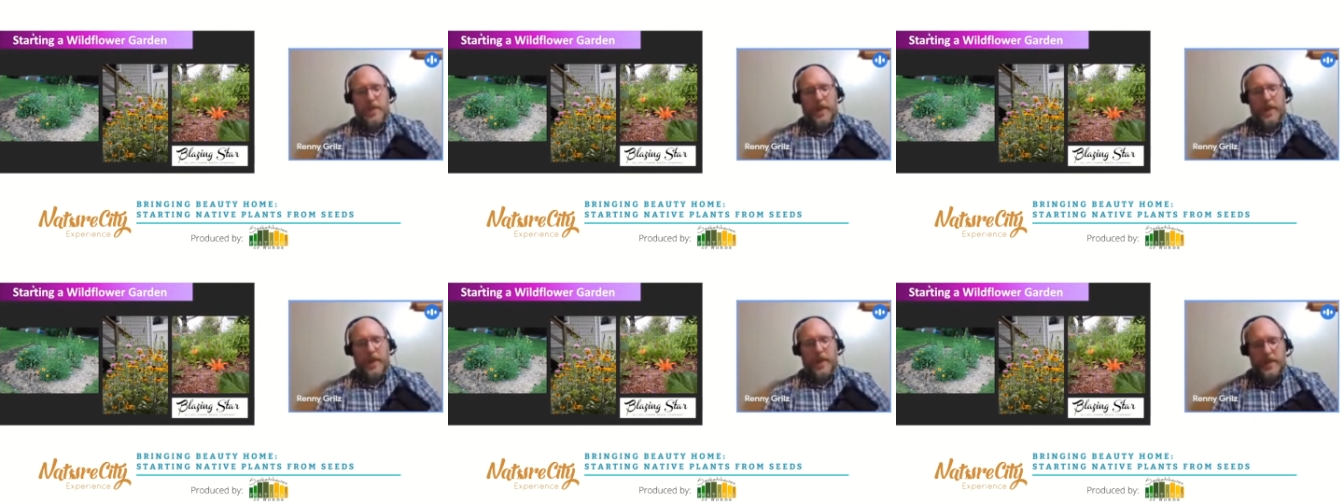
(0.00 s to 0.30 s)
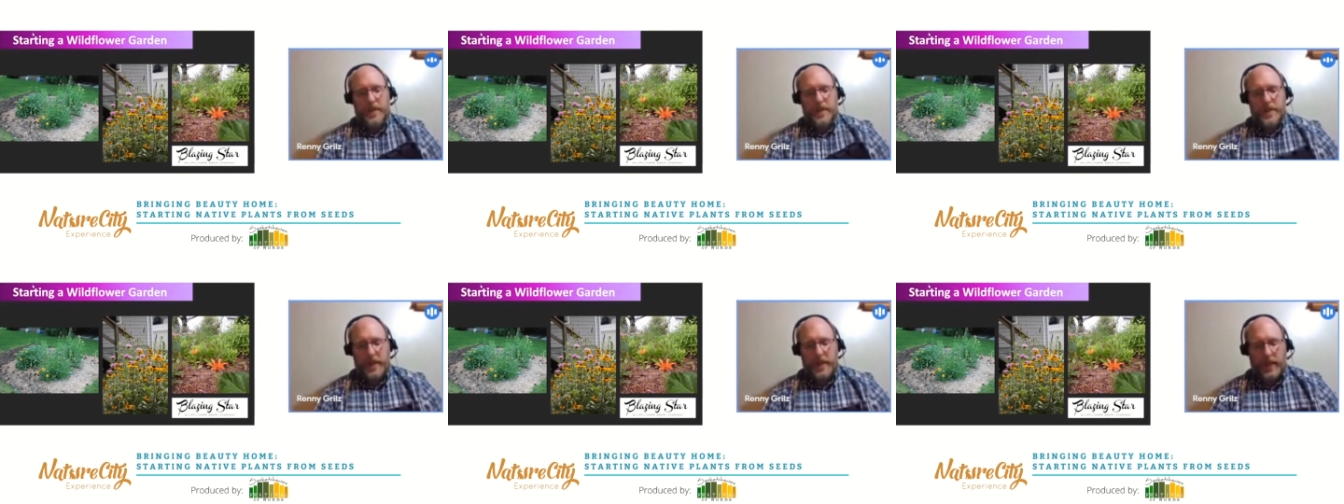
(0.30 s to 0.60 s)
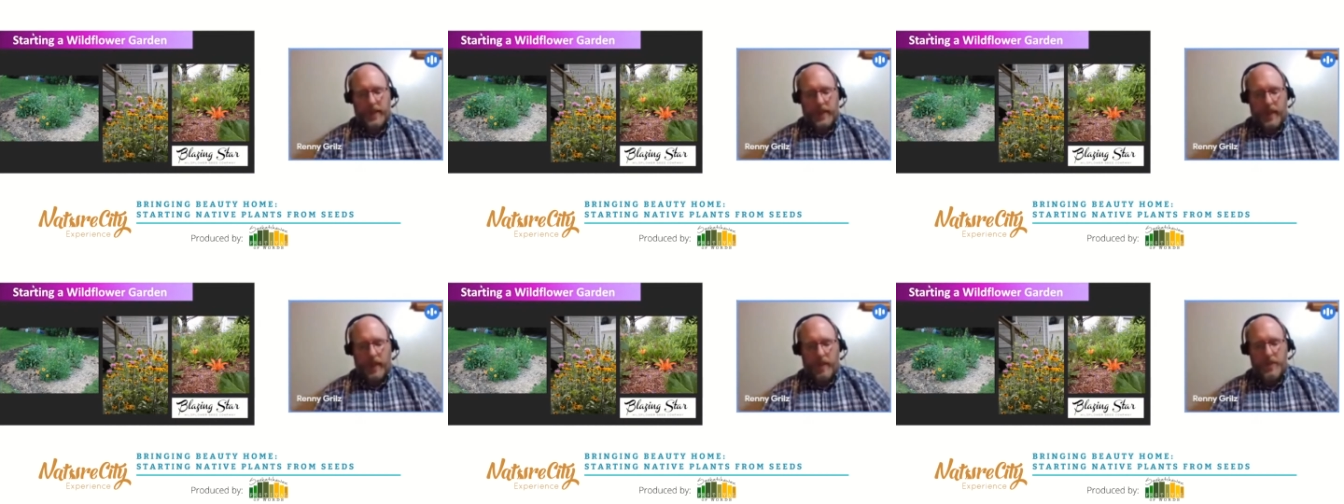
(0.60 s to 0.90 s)
because
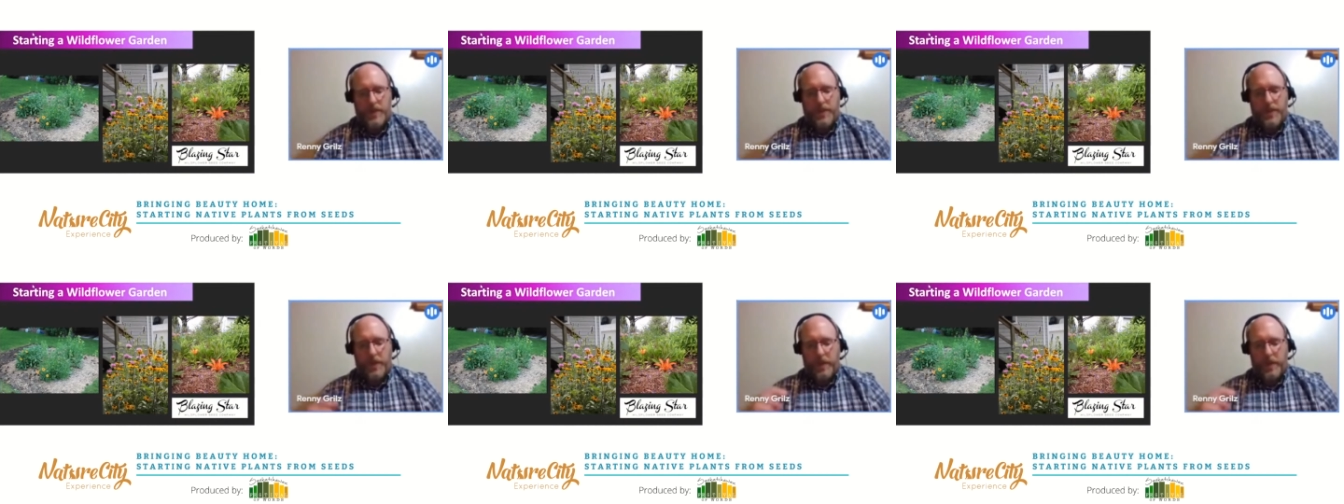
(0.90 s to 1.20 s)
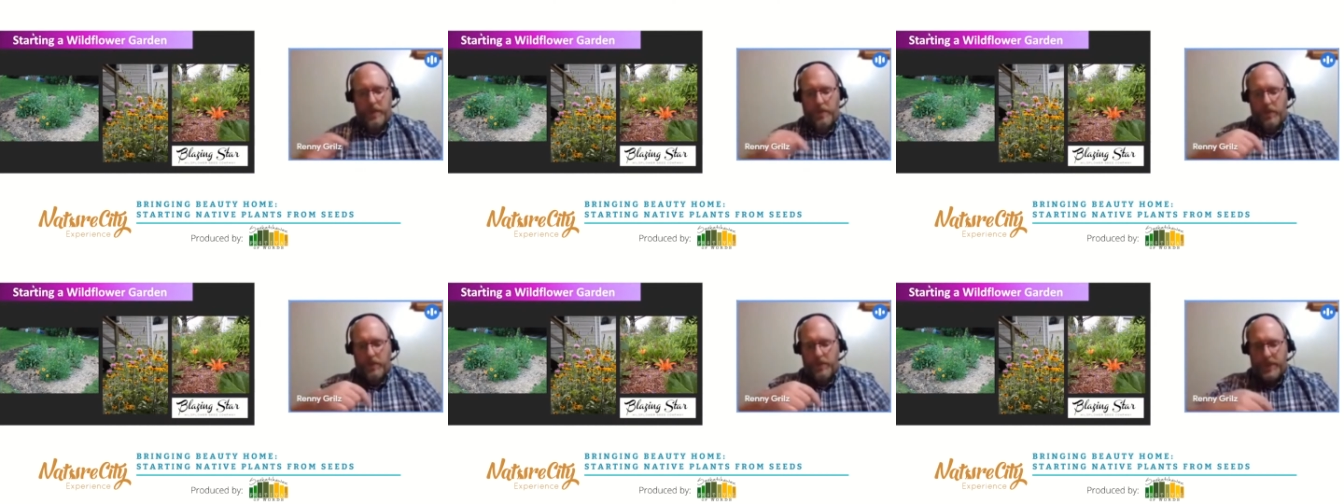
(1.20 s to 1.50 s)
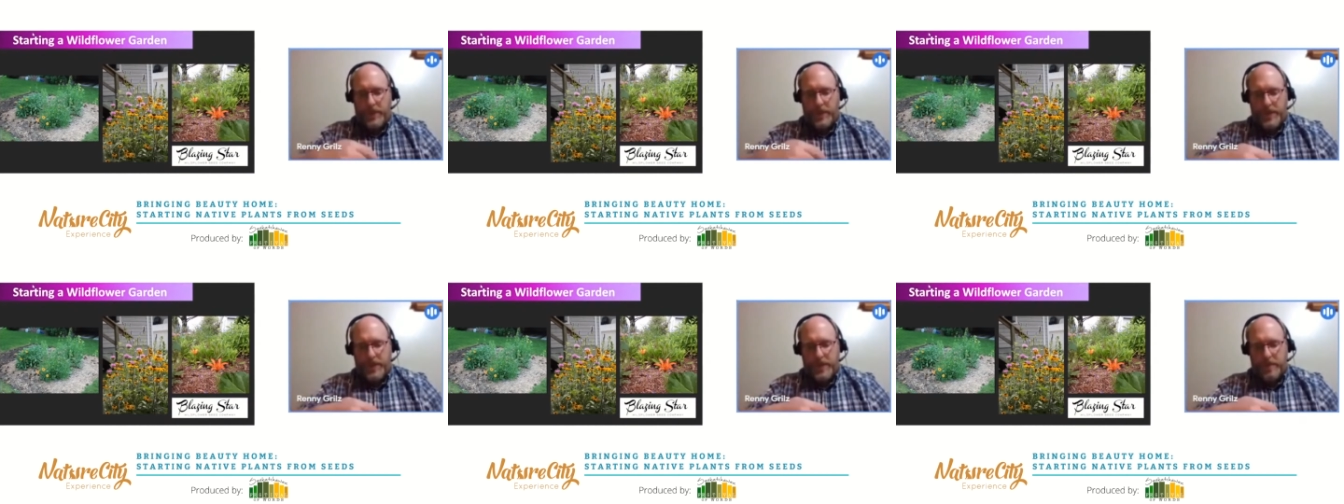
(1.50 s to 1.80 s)
it allows for the
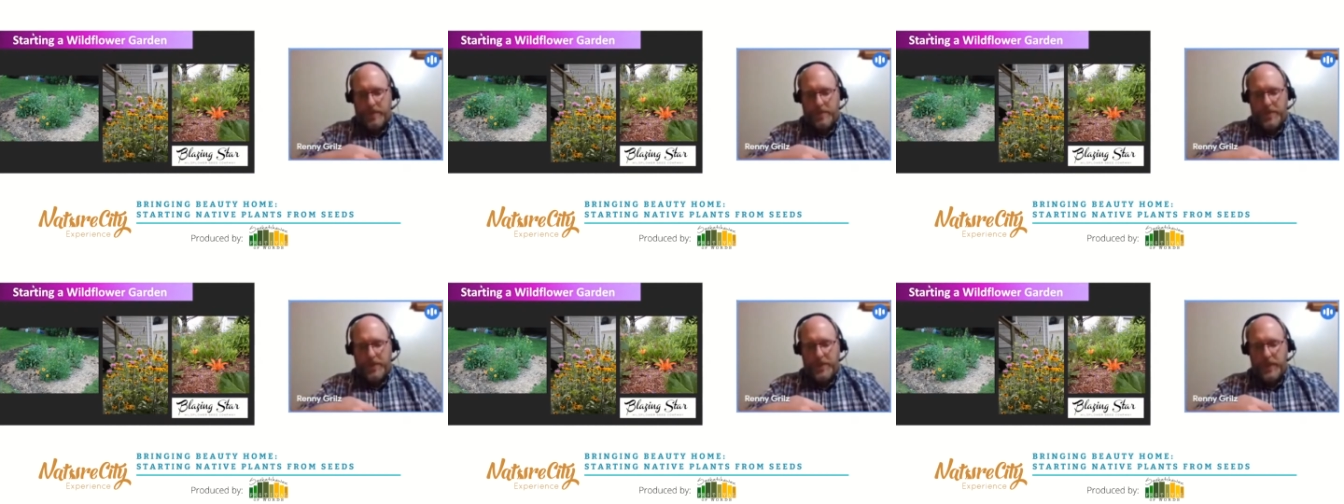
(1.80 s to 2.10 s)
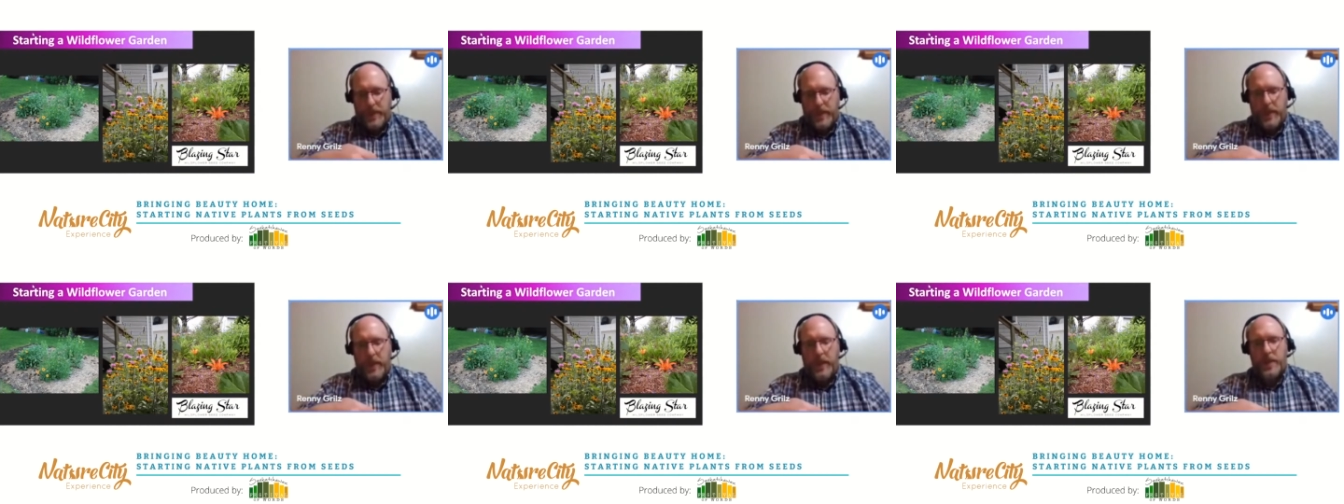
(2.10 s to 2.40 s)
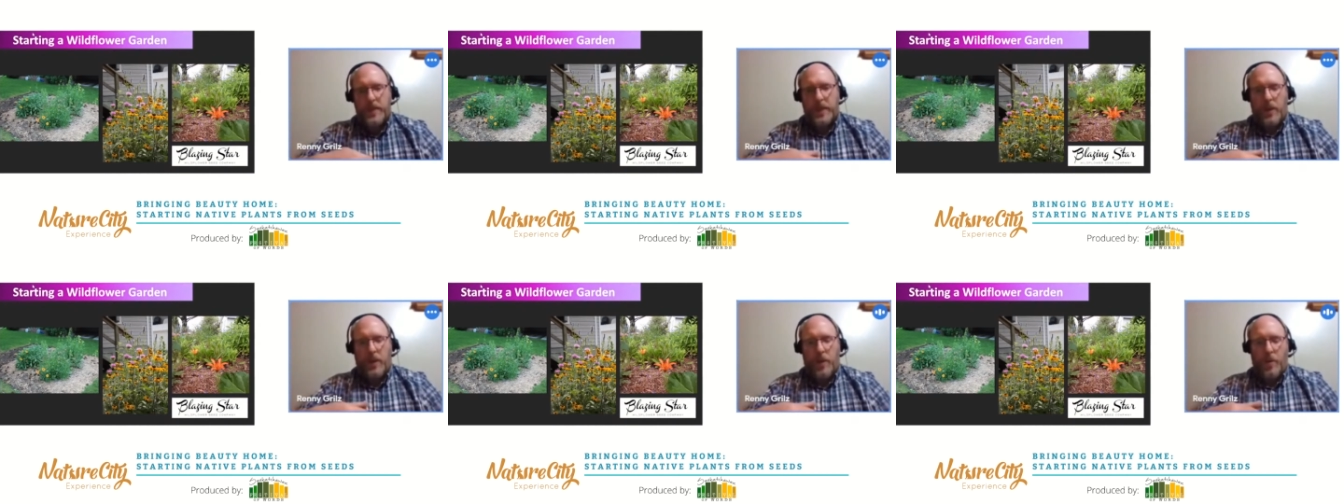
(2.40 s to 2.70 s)
root systems
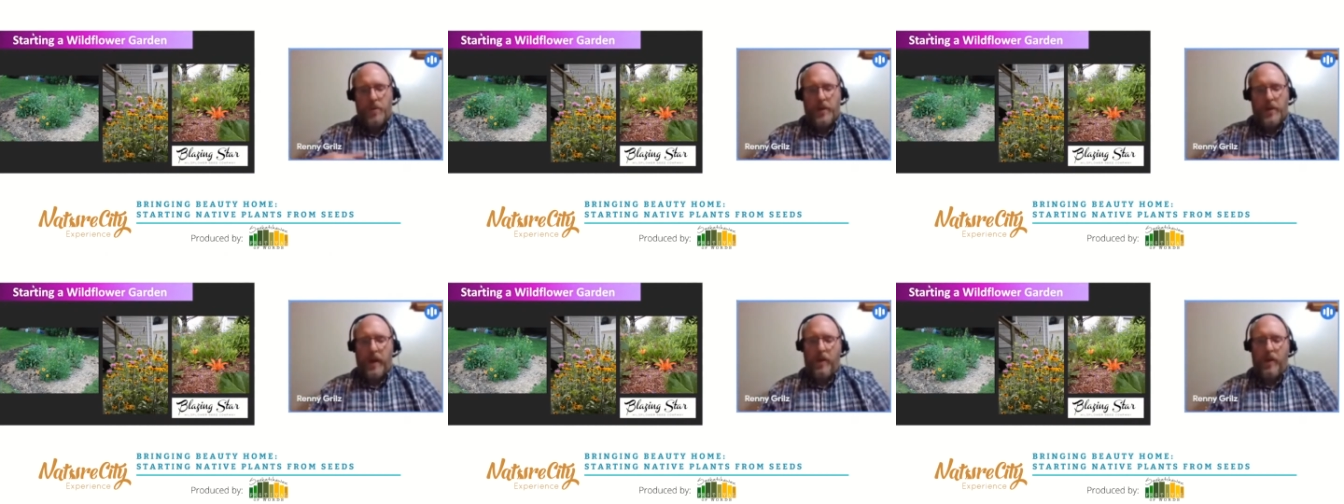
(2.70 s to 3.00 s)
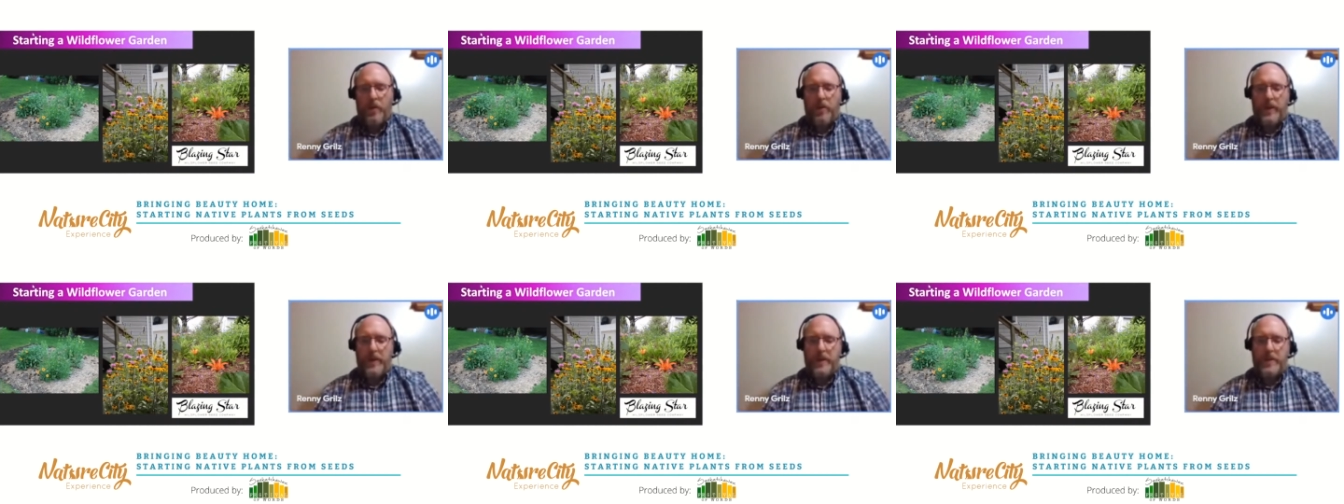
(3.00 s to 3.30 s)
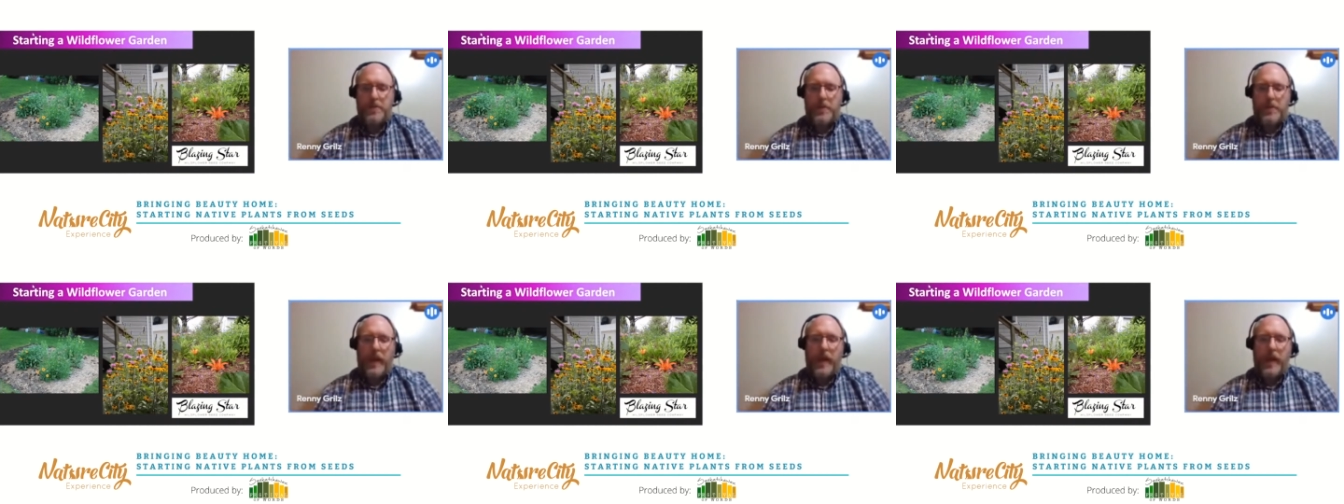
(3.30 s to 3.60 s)
to go down on
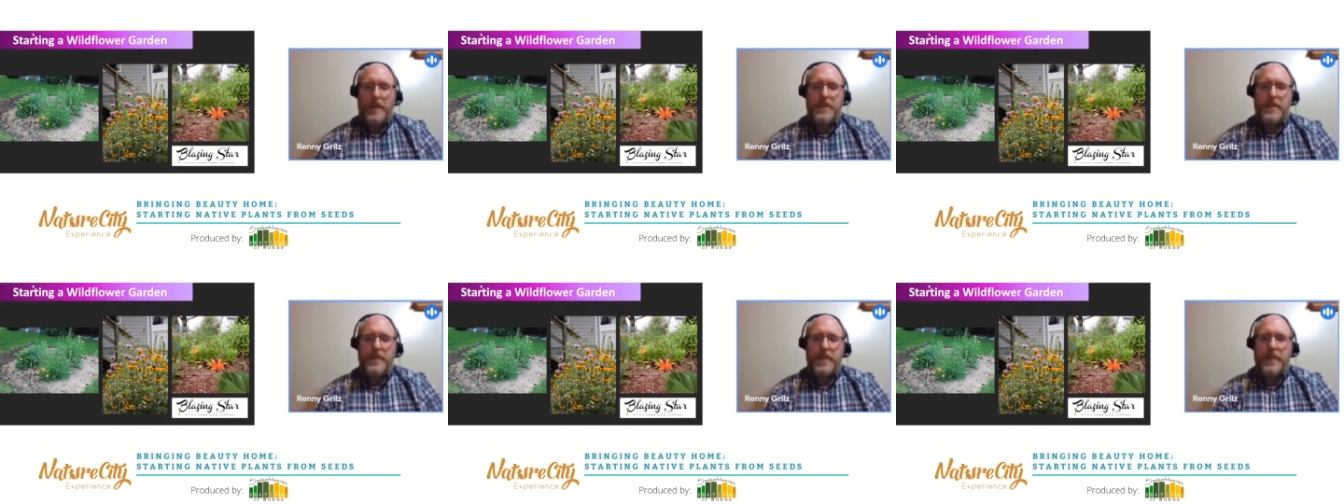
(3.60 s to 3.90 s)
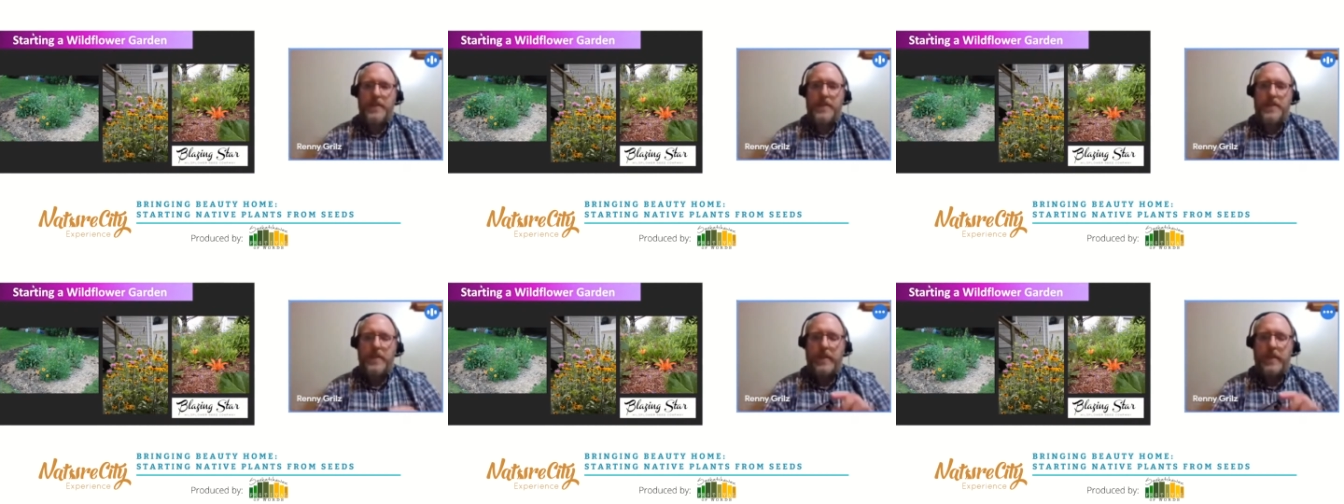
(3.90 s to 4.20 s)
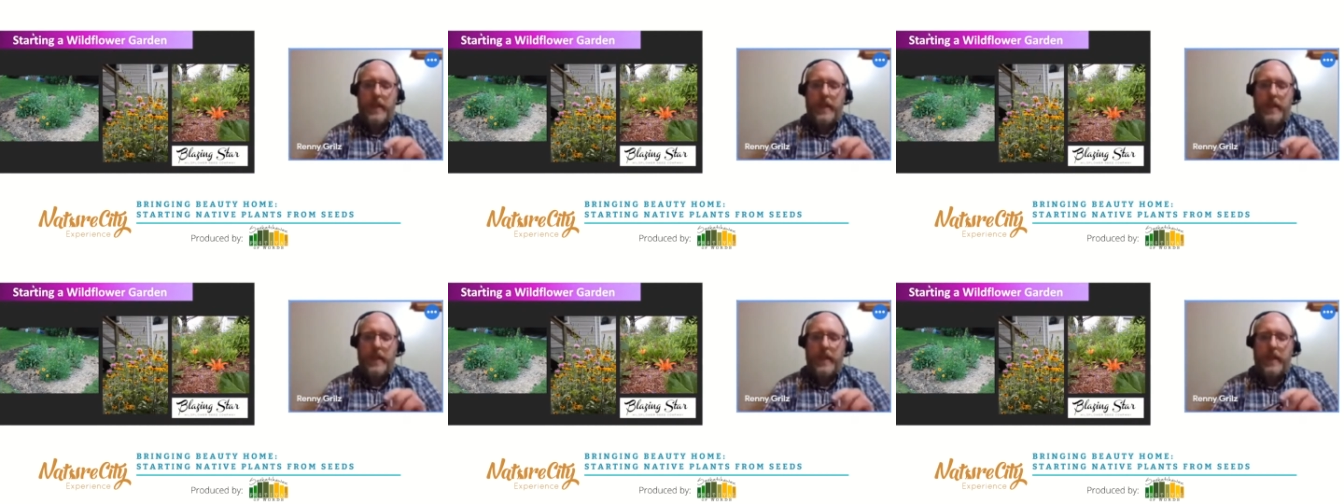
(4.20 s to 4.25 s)
these plants, and